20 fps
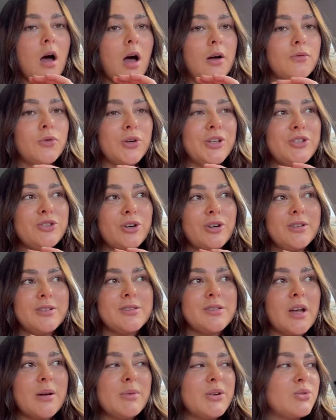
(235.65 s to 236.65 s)
I've already drunk
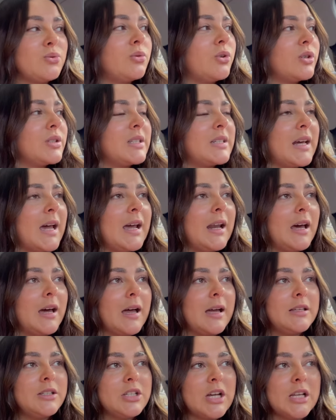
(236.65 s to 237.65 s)
so much water today, like
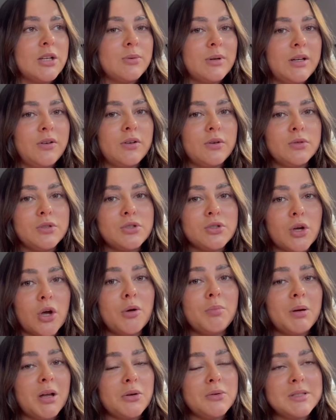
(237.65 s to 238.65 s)
I genuinely feel so
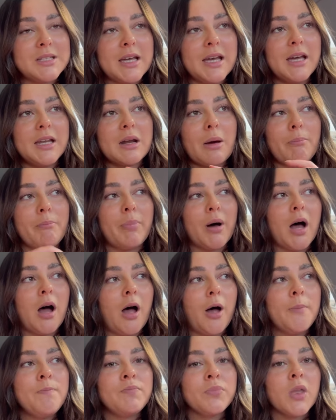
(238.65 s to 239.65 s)
bloated,
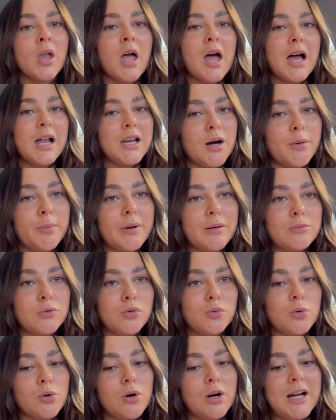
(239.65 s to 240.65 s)
but a bit more
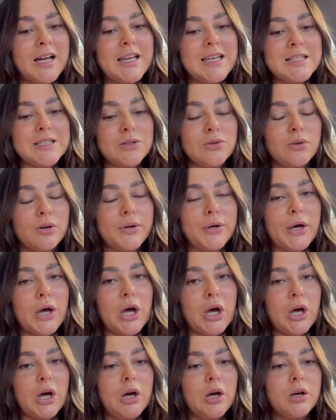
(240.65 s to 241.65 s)
water is not going to
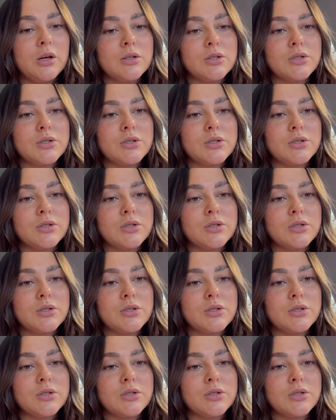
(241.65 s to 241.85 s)
hurt.